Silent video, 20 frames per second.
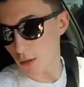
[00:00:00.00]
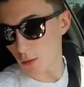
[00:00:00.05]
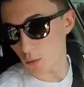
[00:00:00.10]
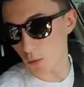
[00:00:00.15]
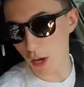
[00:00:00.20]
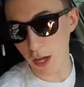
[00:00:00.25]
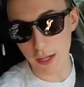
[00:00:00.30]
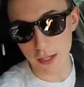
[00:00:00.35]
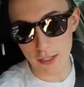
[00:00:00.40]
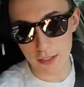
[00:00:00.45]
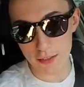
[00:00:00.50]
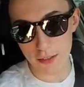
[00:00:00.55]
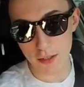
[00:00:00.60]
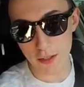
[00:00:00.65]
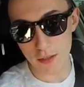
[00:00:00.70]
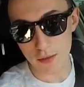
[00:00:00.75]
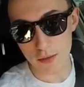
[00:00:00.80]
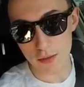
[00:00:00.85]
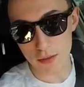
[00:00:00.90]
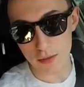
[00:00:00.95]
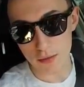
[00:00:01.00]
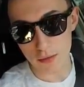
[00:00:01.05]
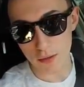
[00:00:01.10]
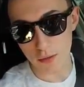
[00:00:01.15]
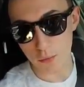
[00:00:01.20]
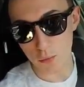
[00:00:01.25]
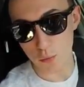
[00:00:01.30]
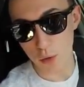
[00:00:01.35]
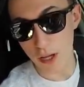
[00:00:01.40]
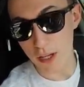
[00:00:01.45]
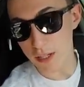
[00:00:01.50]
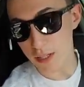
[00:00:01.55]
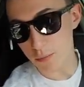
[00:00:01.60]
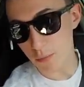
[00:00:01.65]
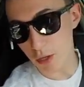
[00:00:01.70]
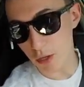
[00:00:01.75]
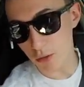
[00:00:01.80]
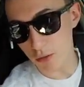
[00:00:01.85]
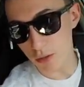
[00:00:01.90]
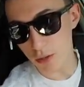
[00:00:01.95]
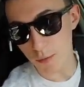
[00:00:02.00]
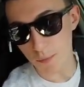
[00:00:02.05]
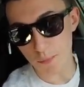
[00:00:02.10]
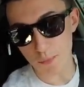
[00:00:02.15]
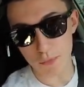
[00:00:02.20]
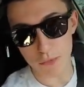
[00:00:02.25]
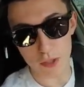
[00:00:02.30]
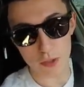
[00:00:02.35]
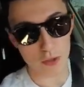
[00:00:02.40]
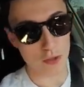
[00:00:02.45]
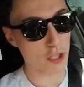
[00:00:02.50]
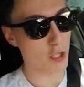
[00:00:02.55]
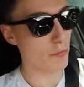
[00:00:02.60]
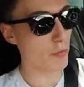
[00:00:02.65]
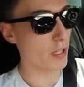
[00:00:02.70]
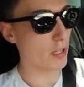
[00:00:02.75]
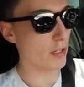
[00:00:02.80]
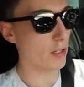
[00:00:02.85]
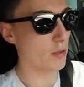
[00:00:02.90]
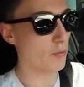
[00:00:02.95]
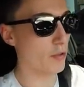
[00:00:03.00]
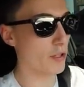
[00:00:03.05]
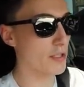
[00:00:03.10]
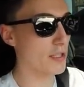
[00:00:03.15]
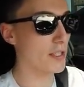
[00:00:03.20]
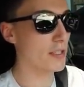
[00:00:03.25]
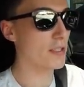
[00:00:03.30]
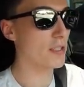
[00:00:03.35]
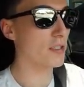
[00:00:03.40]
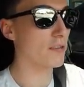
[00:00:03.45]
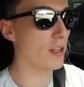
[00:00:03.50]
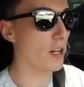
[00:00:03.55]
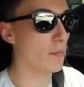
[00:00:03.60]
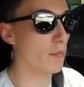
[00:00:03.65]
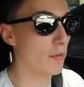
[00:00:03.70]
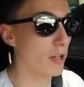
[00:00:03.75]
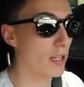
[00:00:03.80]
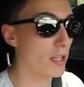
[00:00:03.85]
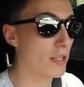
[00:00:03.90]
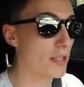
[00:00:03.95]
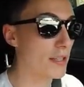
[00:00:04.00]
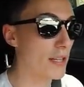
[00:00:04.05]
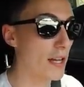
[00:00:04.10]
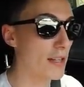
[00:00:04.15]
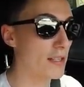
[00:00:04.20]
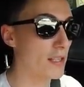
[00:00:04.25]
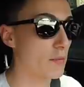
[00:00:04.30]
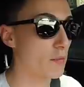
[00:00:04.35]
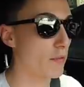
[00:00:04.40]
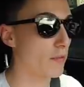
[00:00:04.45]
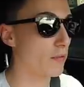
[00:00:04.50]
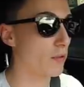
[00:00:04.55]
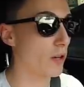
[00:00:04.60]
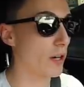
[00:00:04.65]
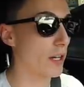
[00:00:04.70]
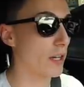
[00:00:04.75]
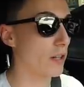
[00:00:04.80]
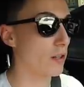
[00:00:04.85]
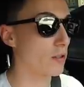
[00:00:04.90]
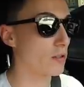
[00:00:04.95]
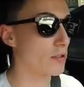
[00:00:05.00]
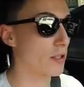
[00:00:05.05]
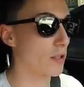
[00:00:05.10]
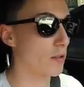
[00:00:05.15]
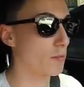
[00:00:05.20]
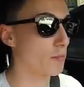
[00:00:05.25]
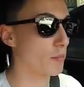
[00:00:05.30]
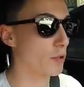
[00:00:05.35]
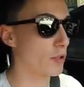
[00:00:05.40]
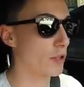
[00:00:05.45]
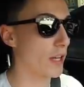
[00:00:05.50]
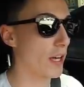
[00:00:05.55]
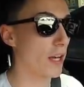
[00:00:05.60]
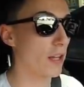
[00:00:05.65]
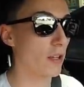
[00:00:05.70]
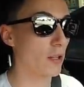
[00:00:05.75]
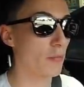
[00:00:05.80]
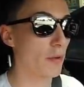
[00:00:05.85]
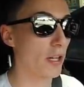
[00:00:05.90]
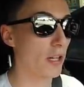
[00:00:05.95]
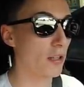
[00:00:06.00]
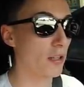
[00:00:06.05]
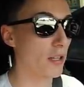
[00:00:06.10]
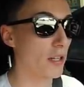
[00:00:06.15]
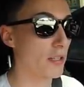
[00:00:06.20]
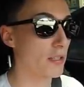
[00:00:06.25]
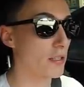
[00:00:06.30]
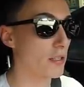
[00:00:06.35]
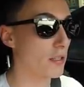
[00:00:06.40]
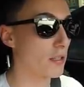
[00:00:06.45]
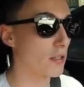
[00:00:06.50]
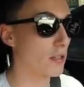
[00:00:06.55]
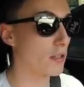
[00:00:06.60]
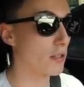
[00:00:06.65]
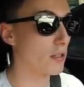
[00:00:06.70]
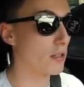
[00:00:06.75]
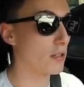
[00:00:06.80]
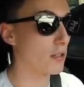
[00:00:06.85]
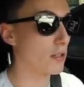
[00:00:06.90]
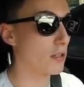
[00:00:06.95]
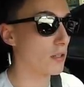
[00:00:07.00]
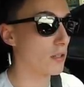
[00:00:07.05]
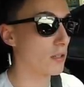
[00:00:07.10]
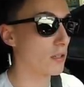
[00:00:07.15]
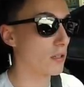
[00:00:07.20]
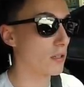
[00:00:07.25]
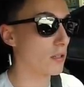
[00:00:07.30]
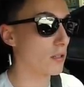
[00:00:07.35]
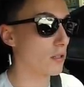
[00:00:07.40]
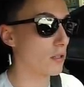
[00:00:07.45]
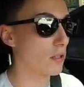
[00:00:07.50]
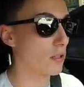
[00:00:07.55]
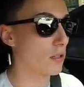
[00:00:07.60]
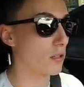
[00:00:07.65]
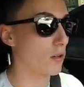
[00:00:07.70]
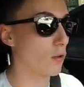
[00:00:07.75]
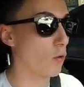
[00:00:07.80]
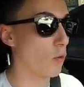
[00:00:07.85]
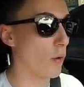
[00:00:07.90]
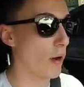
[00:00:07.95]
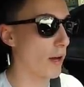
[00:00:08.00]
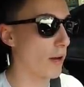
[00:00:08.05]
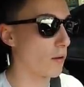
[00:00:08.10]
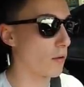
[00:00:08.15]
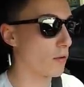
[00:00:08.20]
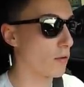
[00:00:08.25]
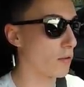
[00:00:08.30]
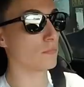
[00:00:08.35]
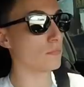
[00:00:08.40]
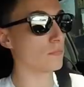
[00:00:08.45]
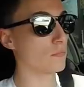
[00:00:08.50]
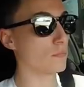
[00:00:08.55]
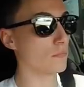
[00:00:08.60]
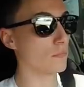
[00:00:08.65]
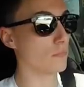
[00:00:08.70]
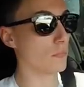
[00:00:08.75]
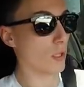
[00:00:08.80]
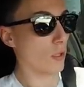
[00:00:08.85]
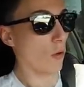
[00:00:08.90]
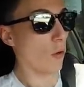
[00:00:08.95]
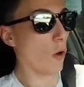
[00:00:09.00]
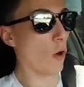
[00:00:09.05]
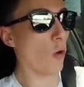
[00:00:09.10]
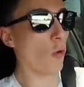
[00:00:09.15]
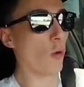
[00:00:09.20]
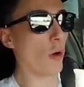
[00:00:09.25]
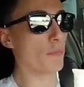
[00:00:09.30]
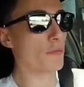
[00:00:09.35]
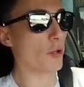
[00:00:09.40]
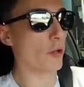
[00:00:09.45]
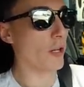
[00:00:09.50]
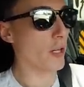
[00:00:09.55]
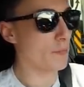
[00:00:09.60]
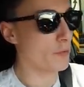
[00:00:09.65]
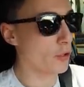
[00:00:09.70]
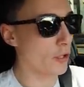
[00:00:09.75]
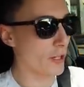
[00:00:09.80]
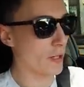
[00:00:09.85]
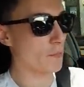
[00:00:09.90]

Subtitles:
red is the race mode. So it should be a little more sensitive. I'm gonna test it before I go so I don't burn the hell out of my clutch. Oh, wow. Oh, I'm sorry. Wow.